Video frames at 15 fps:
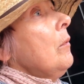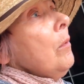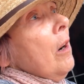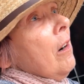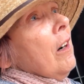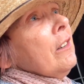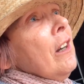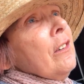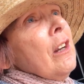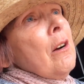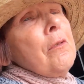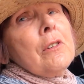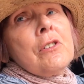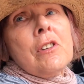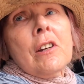Well, I don't know
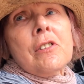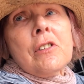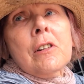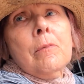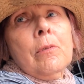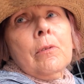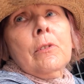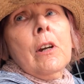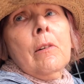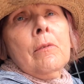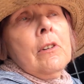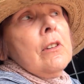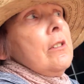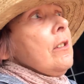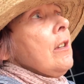if it's that simple.
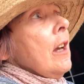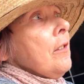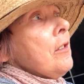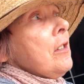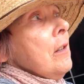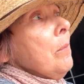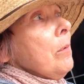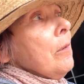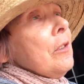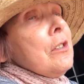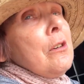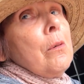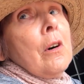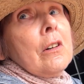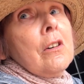Nothing's that simple.
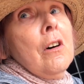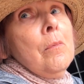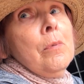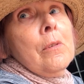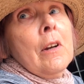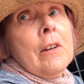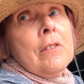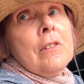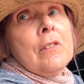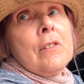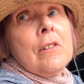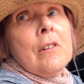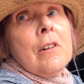It's quite complex.